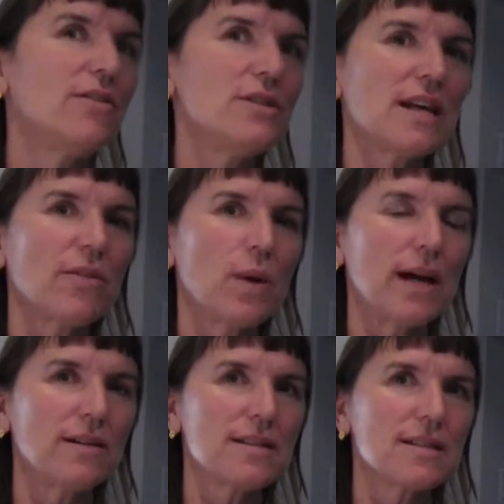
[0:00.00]
New South
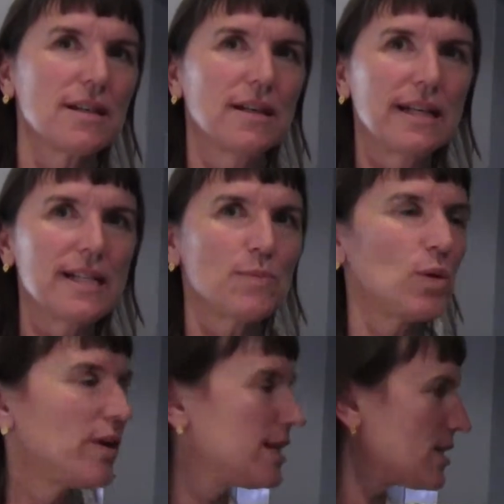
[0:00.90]
Wales,
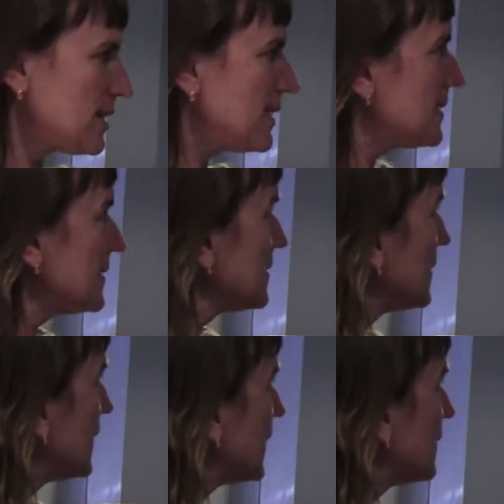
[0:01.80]
Lismore region.
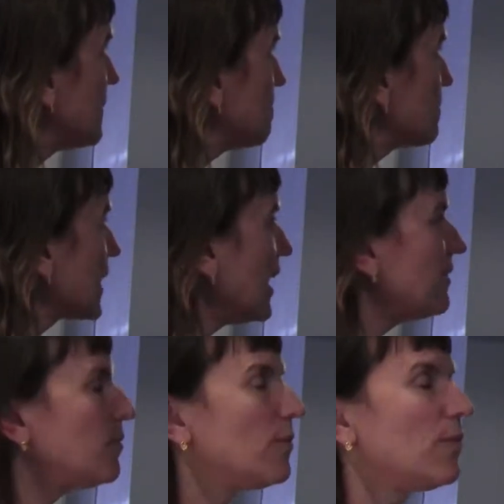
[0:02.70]

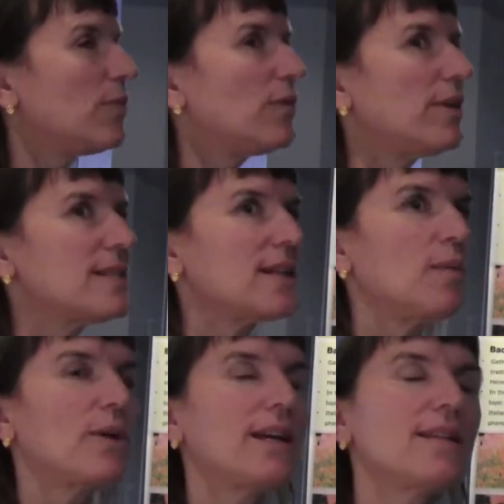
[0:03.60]
And the reason I'm
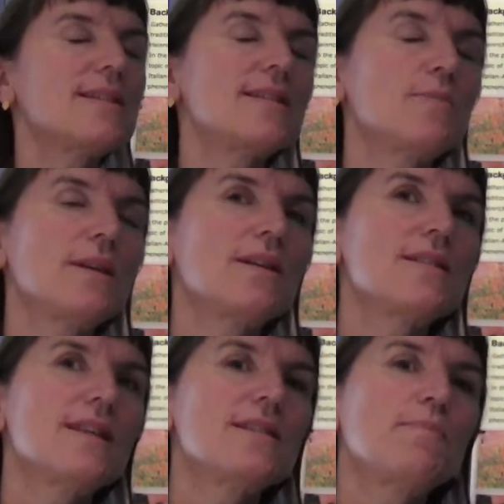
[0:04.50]
looking at this is because
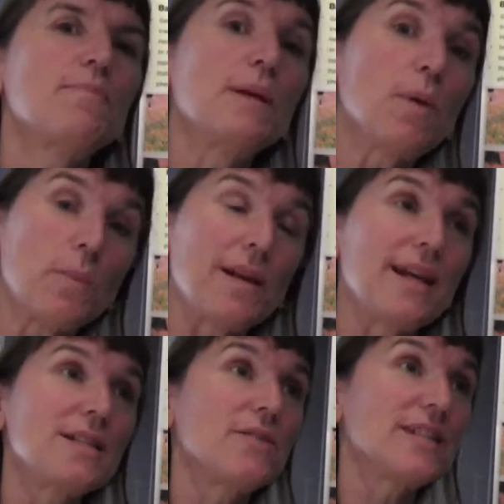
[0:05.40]
there's a big
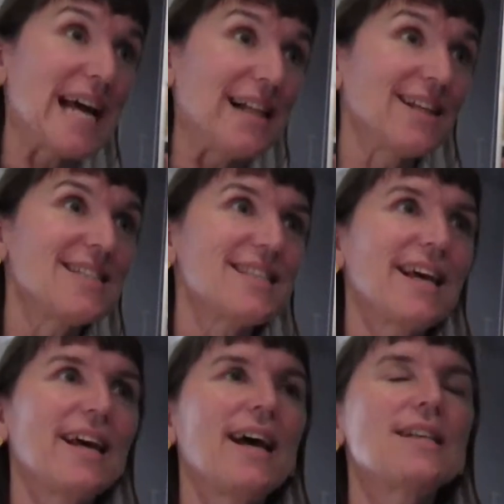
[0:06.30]
population of Italians
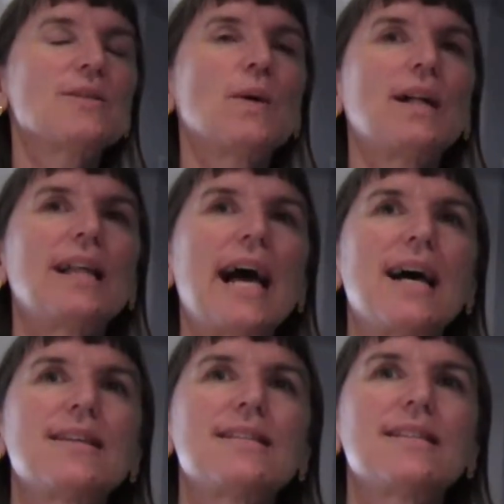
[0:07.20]
there, as well
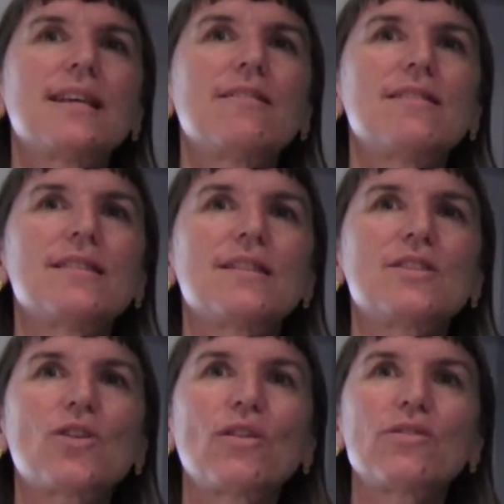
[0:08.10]
as there is a
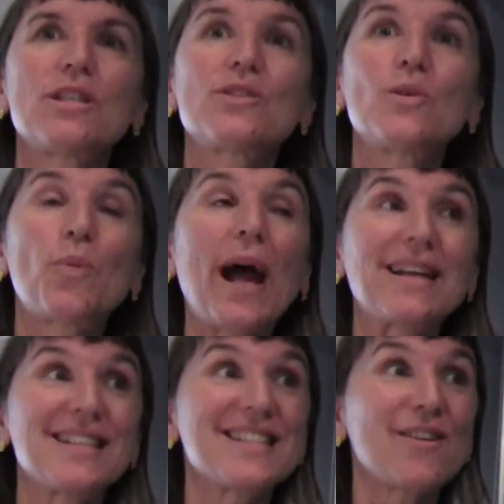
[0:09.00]
strong traditional
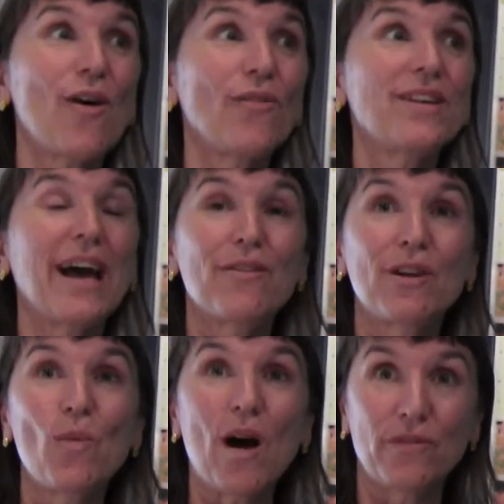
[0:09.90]
practice of
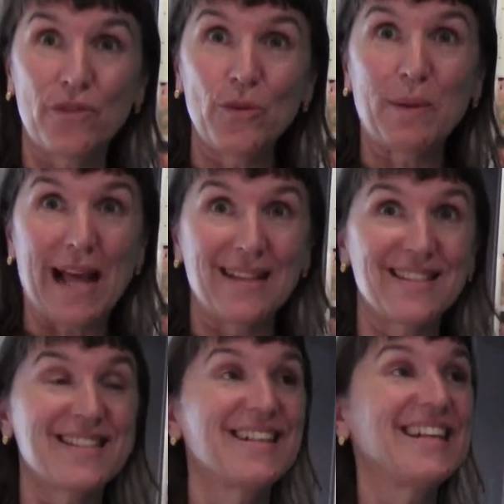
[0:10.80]
gathering wild food
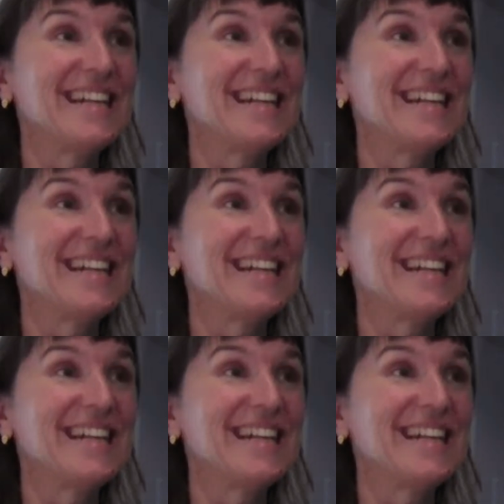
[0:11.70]
plants